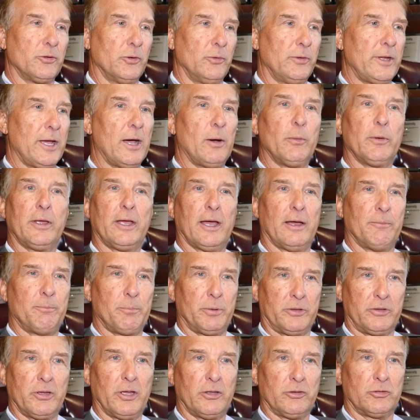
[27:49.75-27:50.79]
now we have
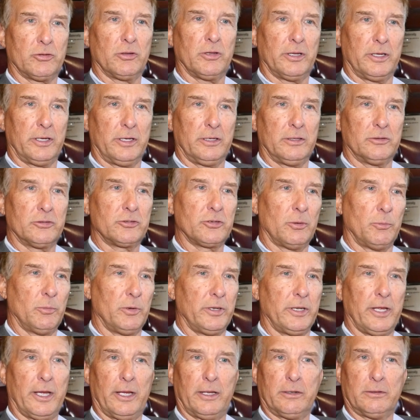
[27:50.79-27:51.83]
potentially
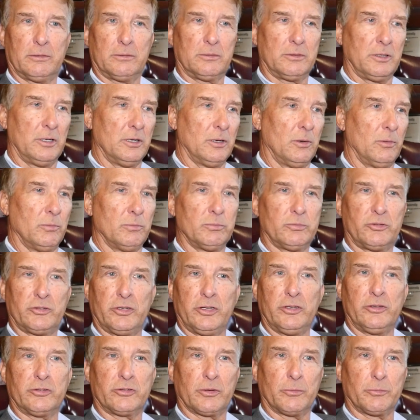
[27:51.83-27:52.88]
someone that,
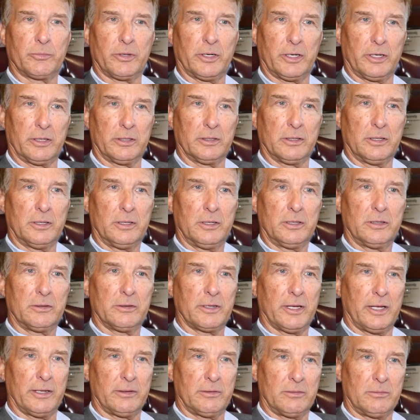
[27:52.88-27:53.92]
sees something
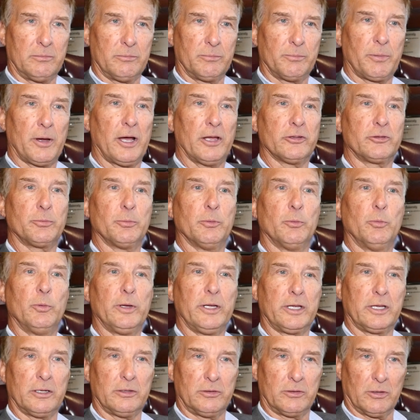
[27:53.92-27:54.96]
that possibly
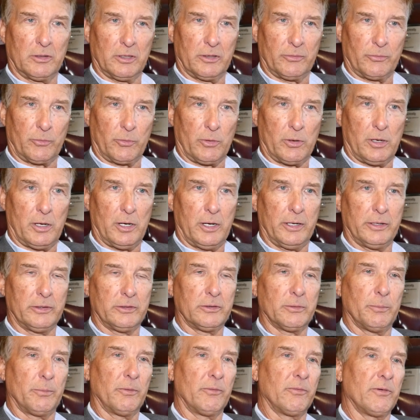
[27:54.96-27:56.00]
we could deliver on
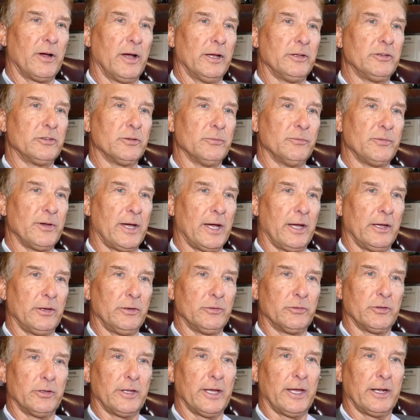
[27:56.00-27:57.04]
to provide some value
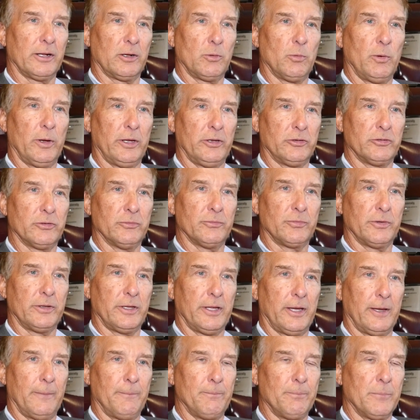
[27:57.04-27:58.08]
to that equation for
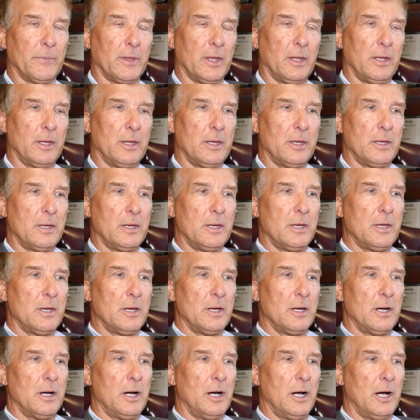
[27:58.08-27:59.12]
them.
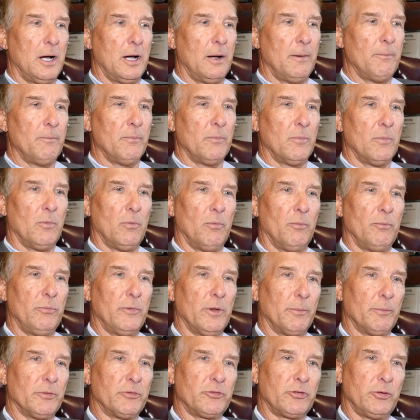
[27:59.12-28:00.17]

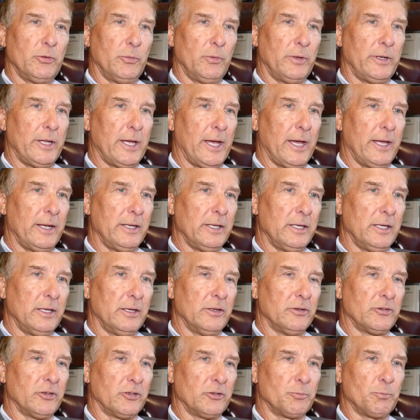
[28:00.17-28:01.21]
Number two in that
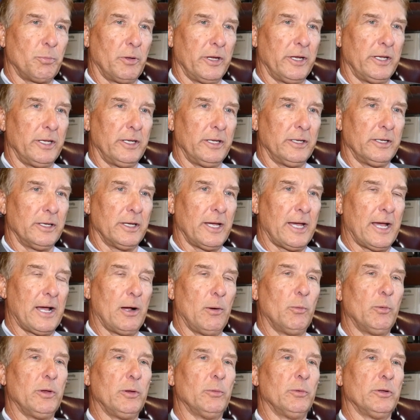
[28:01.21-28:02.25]
is explaining how
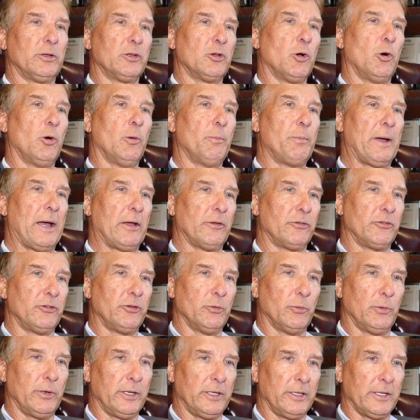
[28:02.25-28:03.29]
we would go about
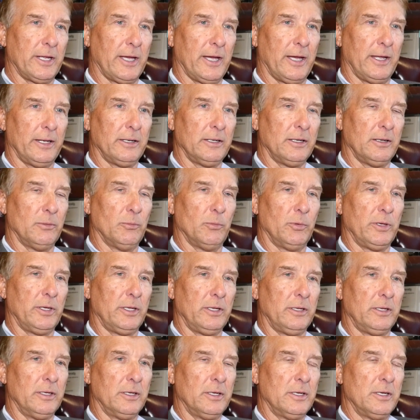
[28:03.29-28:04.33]
doing that. And
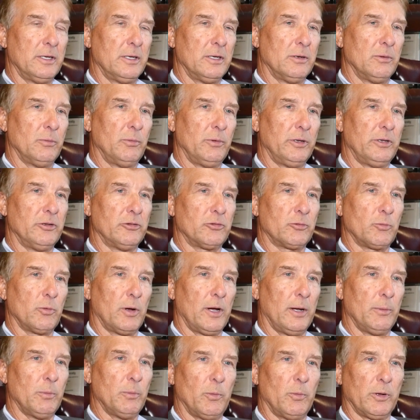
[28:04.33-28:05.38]
we
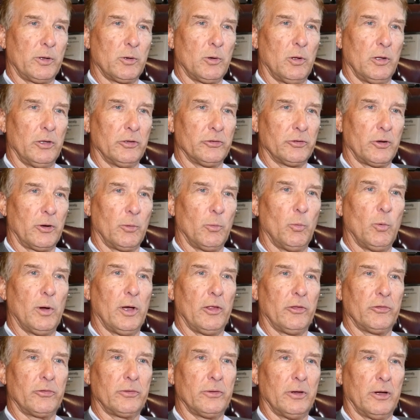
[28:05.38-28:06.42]
describe call as
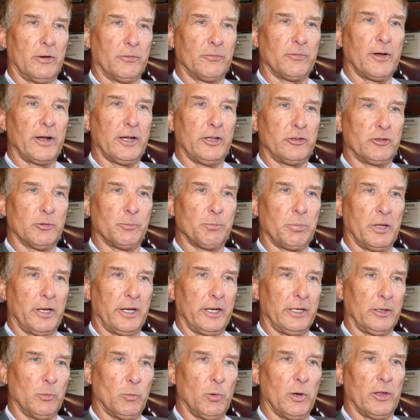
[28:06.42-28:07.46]
our financial
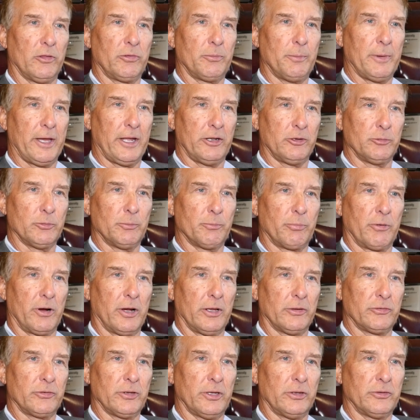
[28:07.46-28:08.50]
planning wealth management
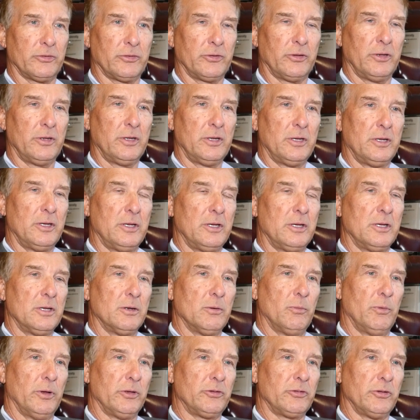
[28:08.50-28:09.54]
process,
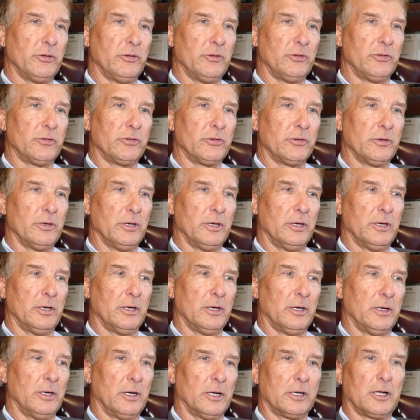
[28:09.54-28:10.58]
which is
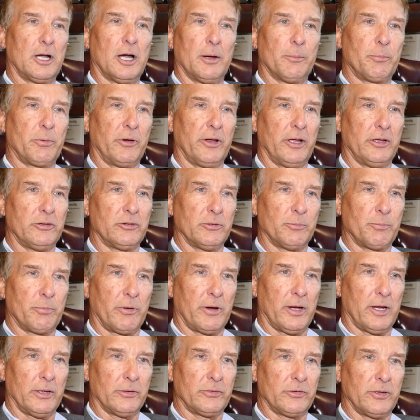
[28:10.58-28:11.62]
a comprehensive
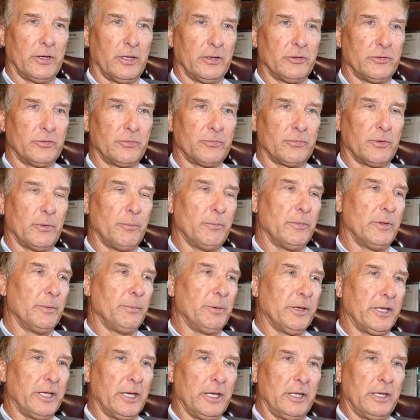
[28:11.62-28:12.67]
process from the
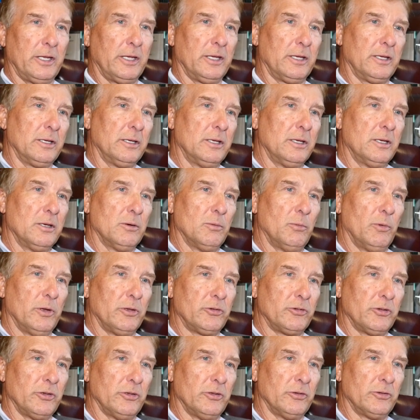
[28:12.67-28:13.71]
beginning,
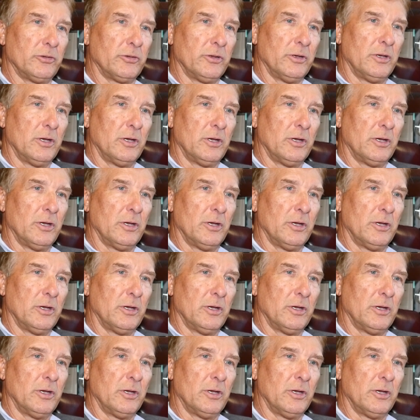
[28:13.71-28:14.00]
which is